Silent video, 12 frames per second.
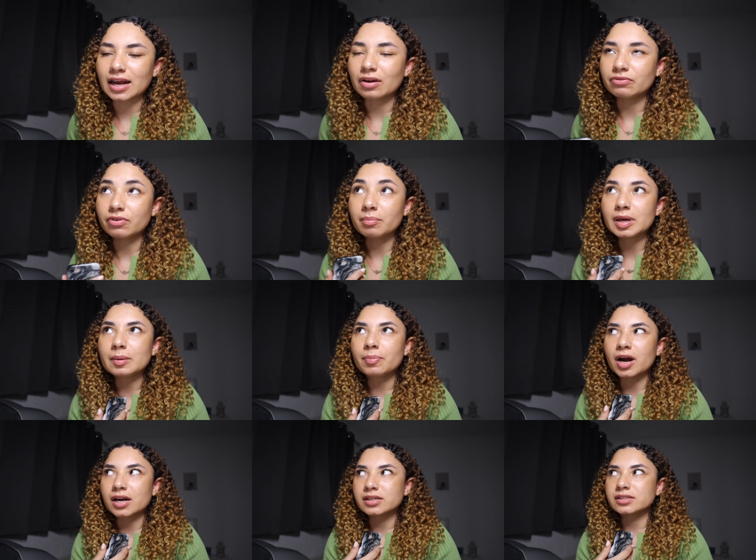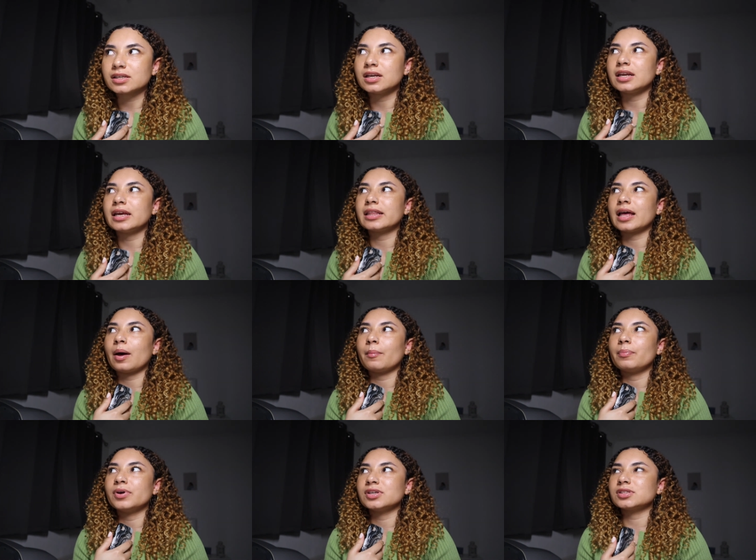And for me personally,
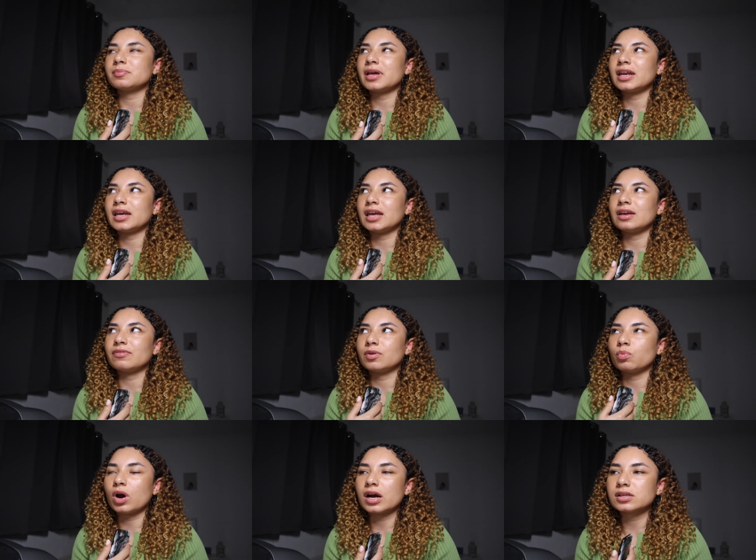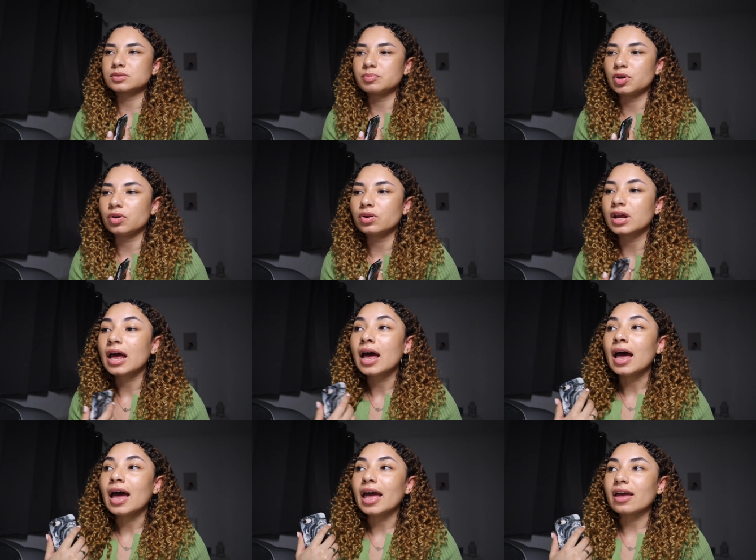that puts me in an even worse mood
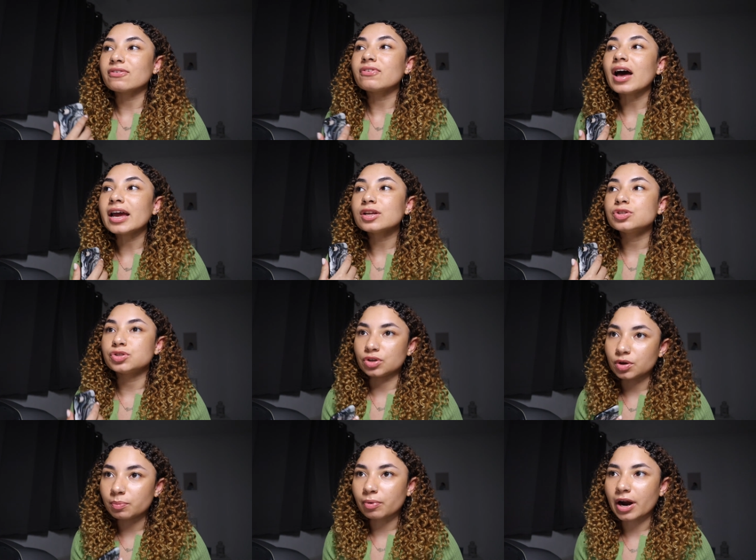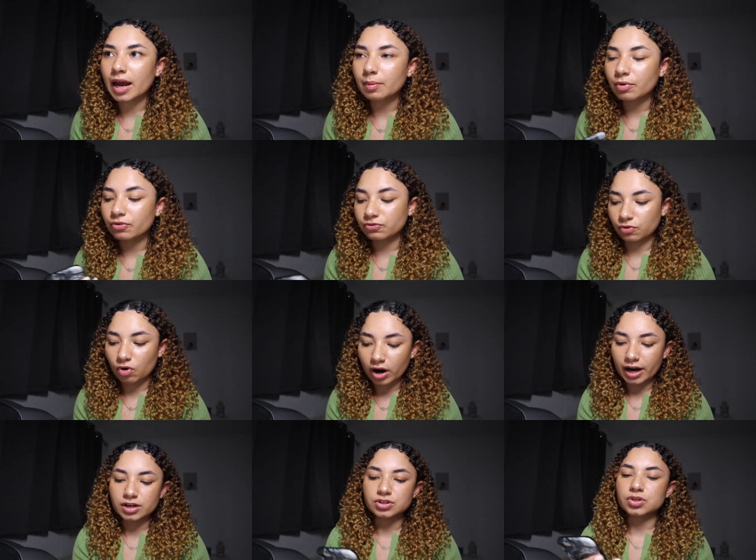if I do pray before
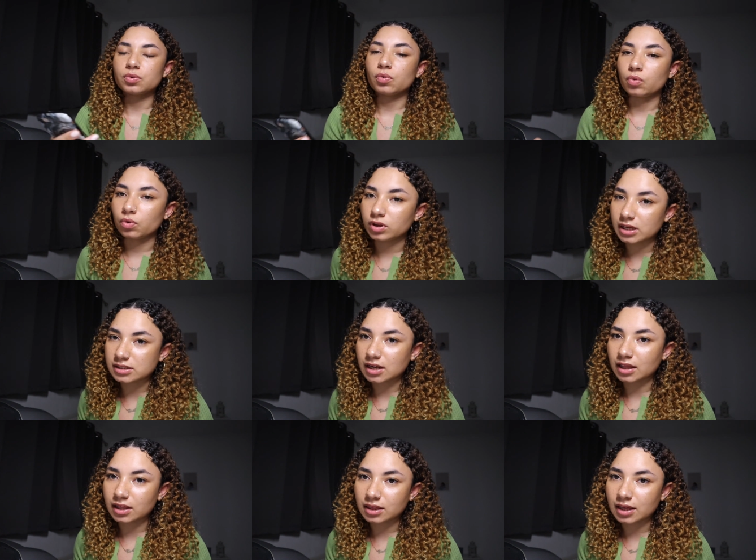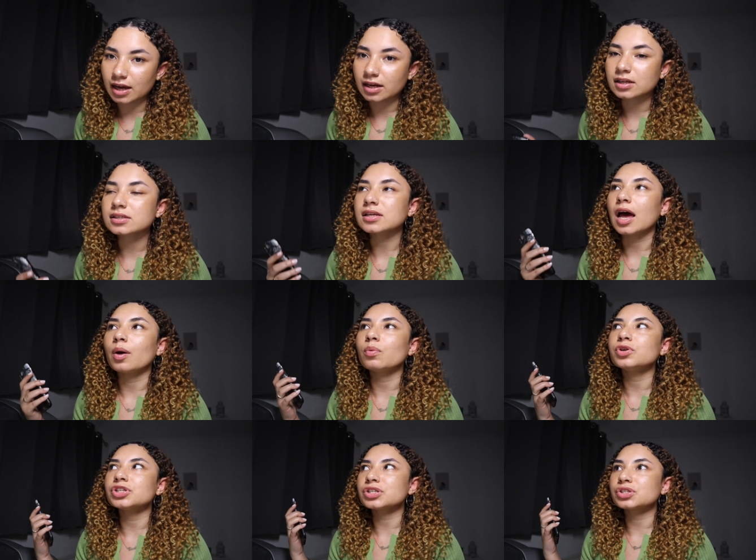I do all these other things, I
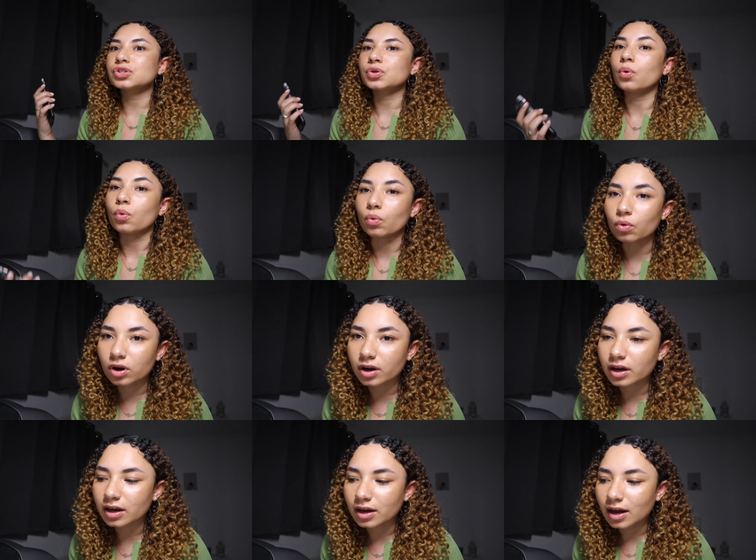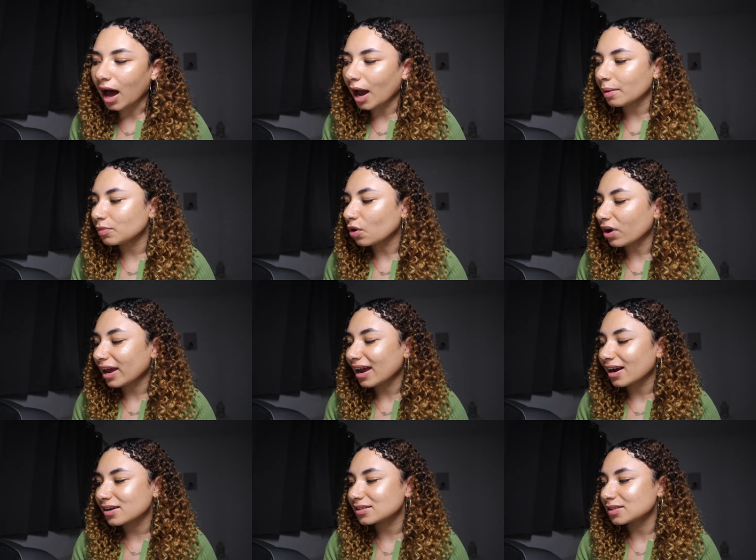will just talk. I'm not
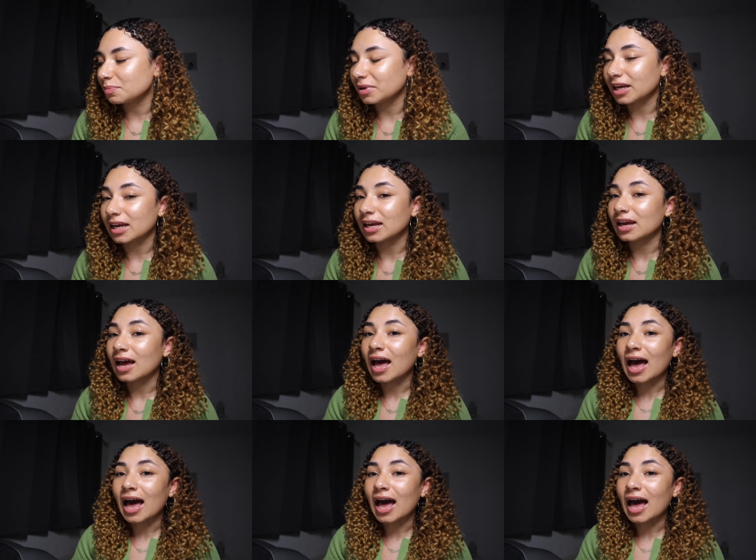here to be